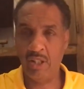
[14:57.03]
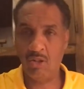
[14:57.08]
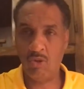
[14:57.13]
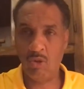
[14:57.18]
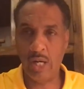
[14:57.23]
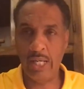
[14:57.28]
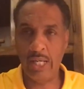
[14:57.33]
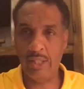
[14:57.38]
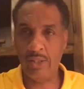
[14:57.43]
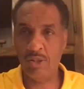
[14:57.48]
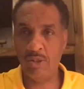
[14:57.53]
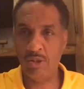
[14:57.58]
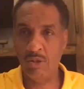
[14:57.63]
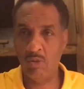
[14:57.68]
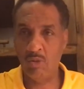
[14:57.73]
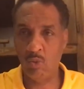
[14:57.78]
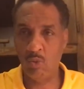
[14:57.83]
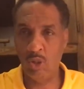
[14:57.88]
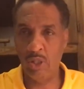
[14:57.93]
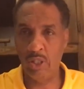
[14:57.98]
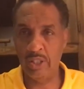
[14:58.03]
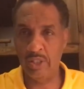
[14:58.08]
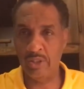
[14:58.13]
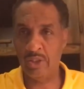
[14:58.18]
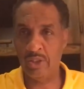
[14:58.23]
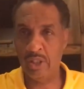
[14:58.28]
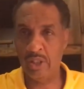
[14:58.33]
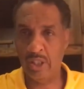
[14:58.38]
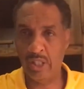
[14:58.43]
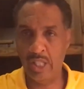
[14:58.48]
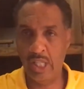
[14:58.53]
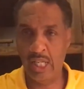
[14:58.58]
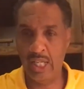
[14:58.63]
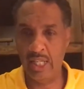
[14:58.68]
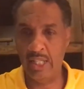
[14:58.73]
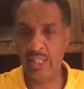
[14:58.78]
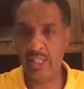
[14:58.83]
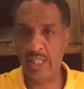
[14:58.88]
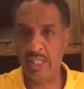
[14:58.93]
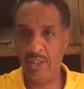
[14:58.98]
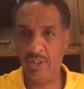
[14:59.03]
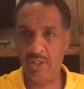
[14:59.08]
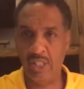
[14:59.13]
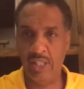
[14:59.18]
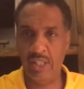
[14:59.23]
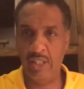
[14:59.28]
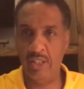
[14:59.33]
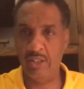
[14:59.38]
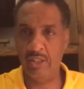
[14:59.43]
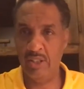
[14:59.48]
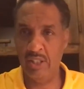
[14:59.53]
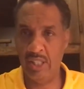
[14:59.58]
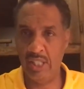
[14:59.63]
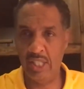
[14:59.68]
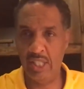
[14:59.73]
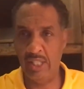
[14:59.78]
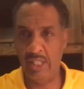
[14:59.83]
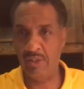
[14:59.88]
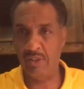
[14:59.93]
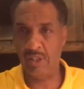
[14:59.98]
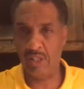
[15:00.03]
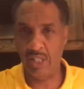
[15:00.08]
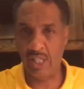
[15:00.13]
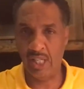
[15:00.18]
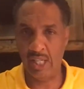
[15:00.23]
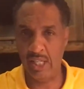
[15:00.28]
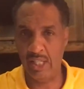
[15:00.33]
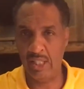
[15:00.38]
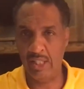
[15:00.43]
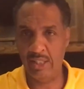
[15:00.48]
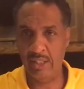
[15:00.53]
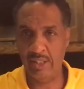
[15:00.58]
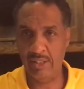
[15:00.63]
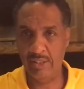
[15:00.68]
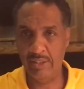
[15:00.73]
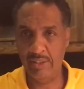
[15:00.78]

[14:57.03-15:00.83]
Christ was God. He still is God.